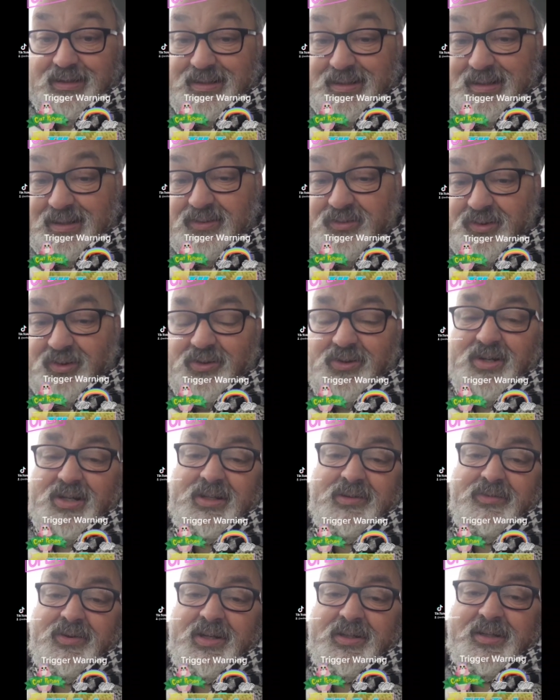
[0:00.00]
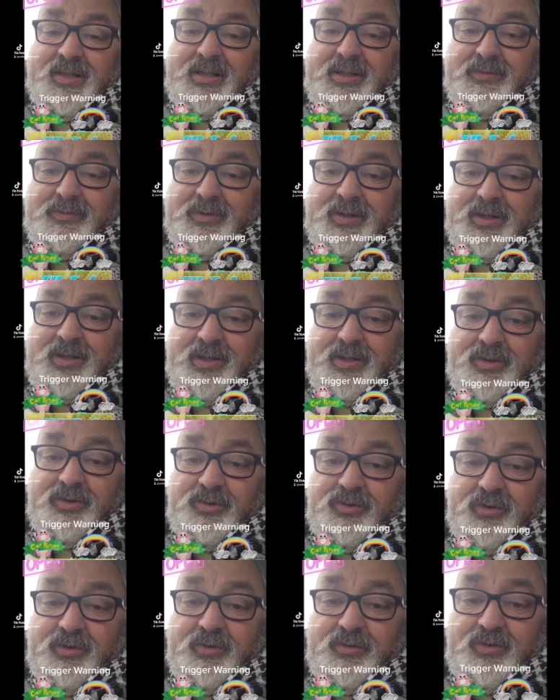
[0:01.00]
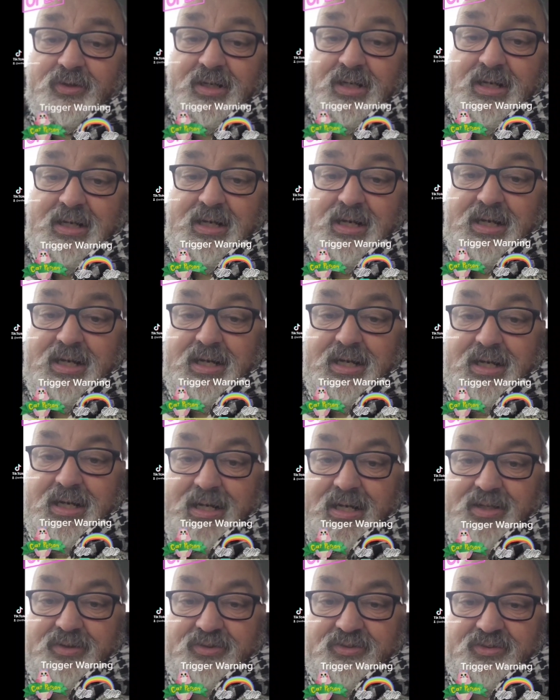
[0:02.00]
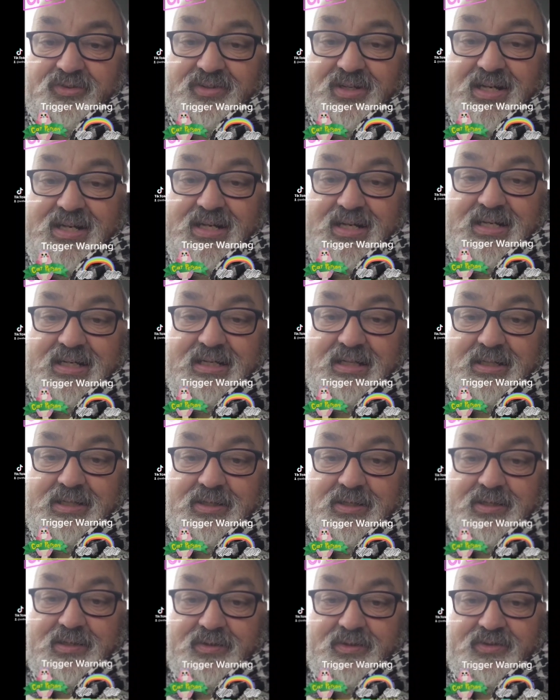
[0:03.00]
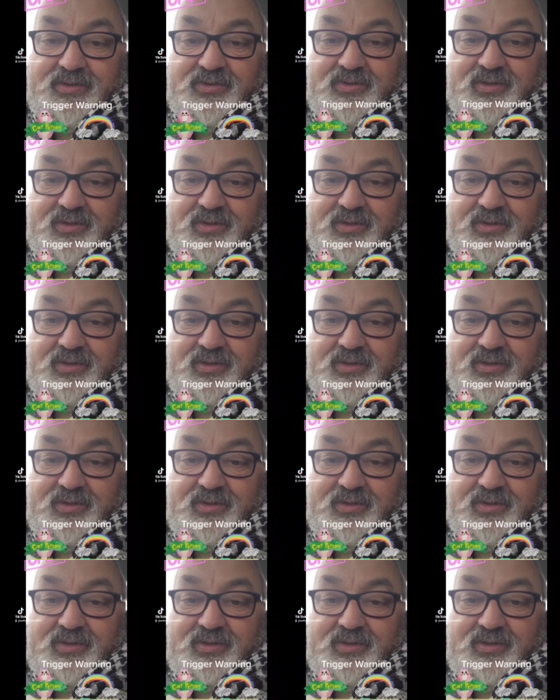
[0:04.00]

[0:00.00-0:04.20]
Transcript: these kind of identifications as saying that